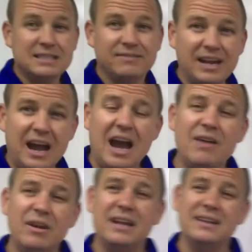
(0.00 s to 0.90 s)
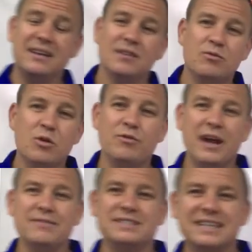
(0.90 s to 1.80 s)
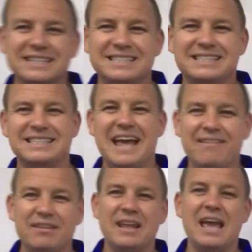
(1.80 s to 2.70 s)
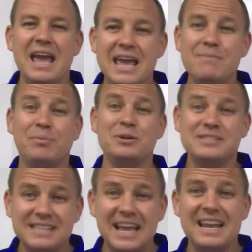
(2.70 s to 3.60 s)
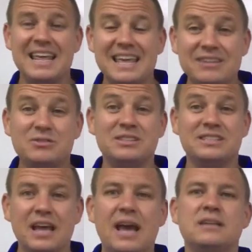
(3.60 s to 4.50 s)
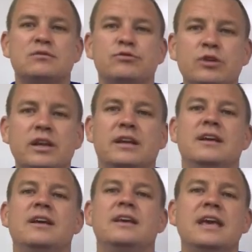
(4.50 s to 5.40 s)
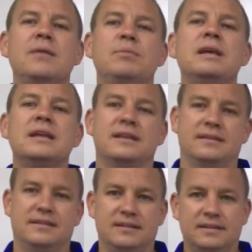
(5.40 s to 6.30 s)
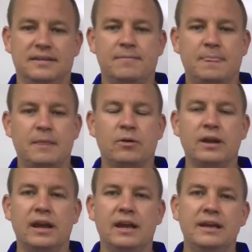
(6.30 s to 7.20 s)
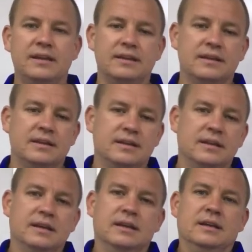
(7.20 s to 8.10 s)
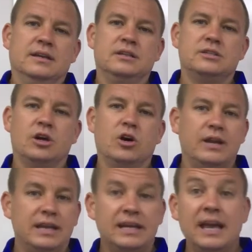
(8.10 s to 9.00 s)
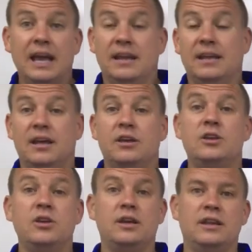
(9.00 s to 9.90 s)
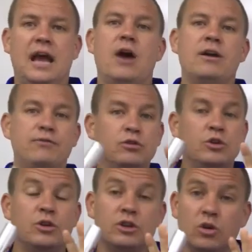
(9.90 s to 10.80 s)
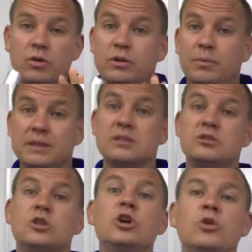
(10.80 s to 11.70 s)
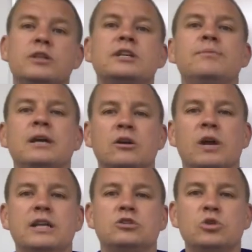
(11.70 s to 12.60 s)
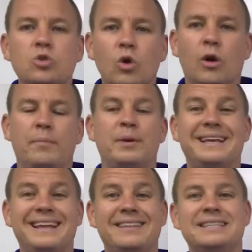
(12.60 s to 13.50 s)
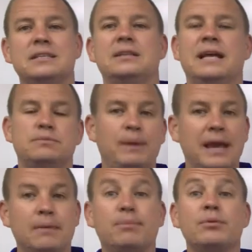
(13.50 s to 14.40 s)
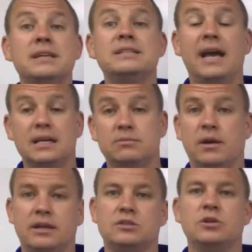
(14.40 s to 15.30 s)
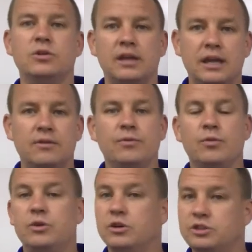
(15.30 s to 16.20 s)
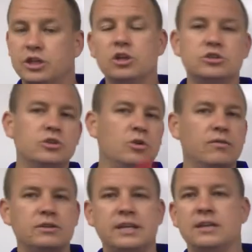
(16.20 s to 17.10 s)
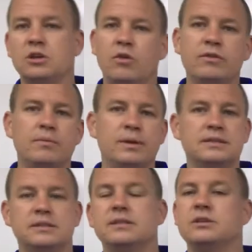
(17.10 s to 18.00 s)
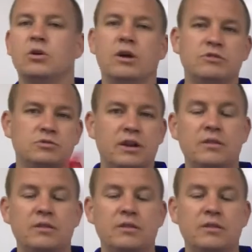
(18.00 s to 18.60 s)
at a high rate. 4, 5, 6, 7, 8% interest tax-free. Can't beat it. Okay? So, and again, now if you can do it with your business too, which can be a great tool, but again, that's paying pre-tax money. So then when your children, whoever takes over the business, or whoever's running